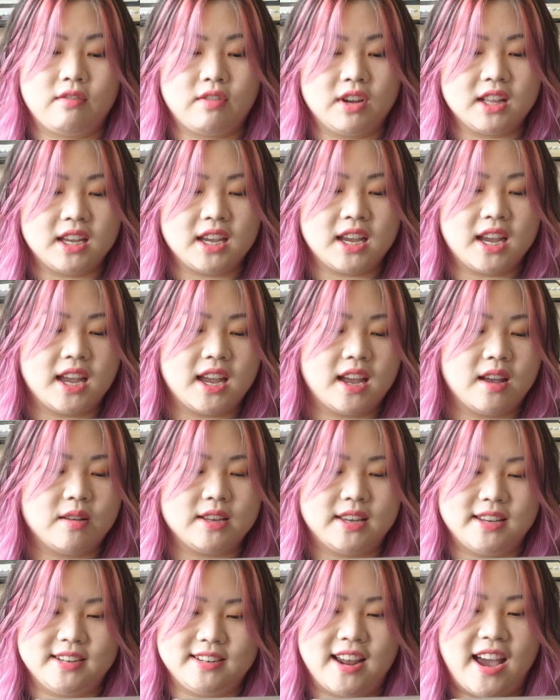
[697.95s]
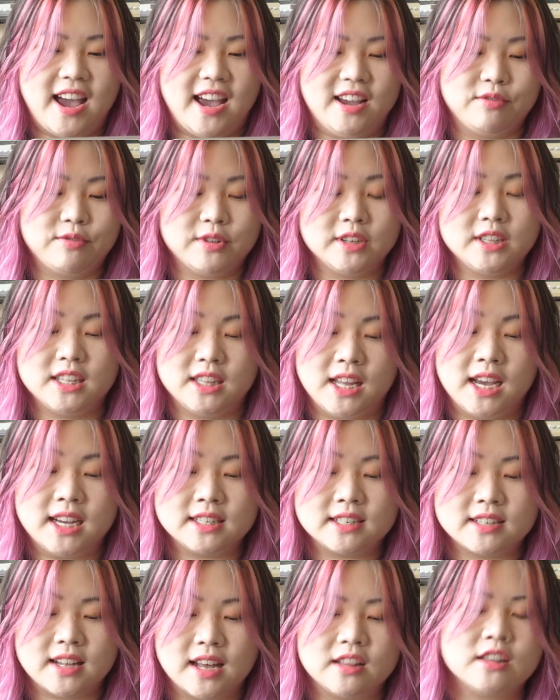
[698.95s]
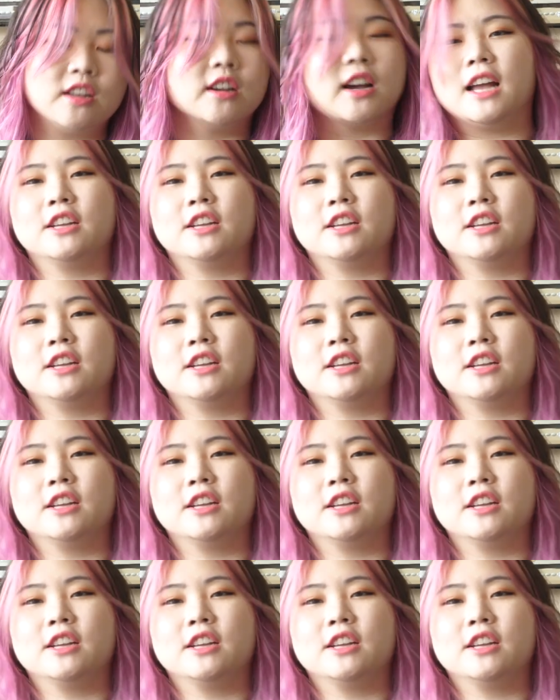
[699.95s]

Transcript: really, and I really liked that look.